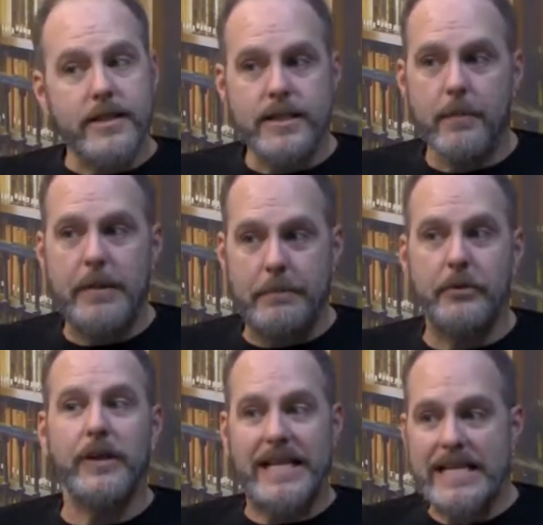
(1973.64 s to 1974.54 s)
some
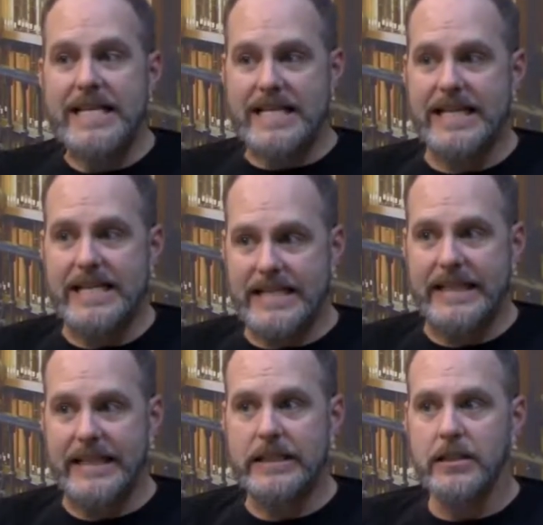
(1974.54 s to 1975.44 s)
people into
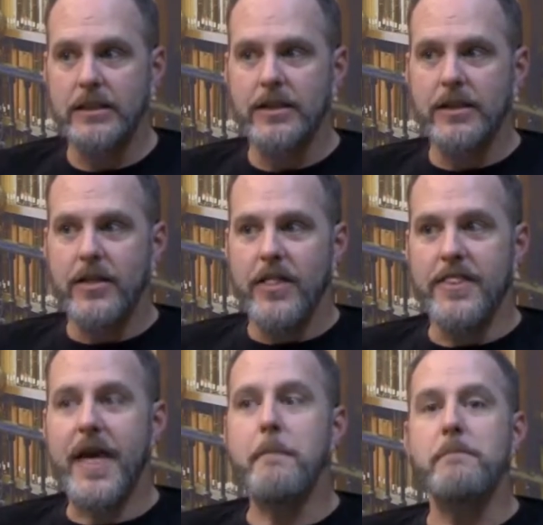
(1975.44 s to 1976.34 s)
D&D I would
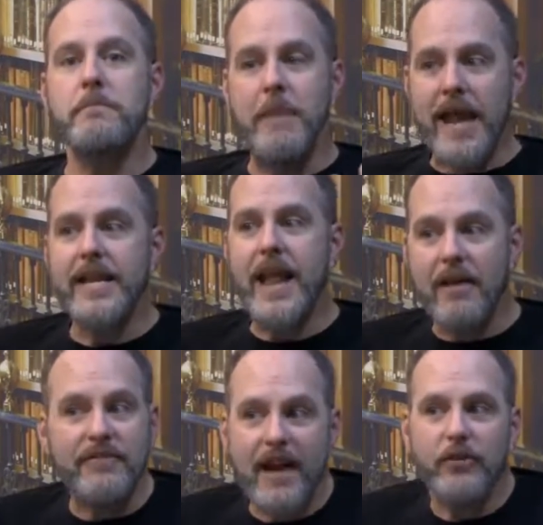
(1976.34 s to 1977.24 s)
say, that may
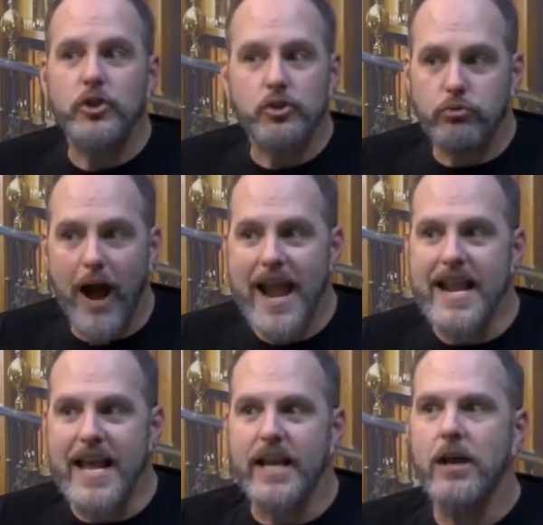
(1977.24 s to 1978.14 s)
have never tried
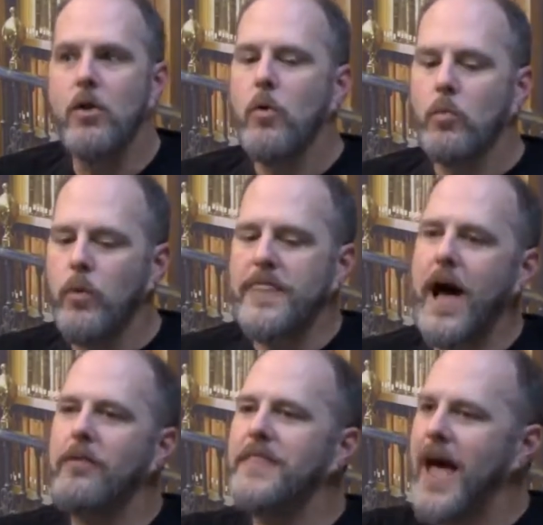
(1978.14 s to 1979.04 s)
it
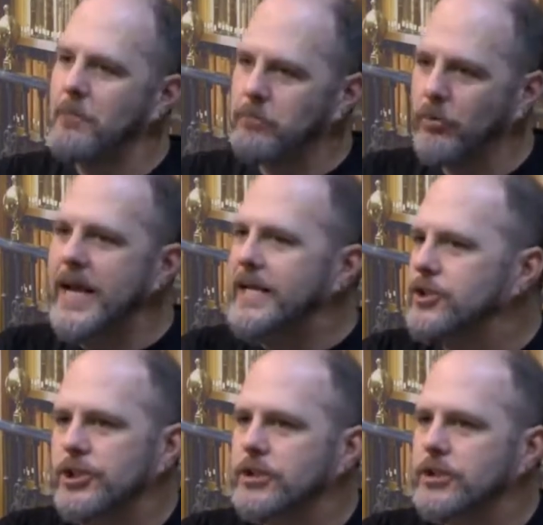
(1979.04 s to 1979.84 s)
without that bridge.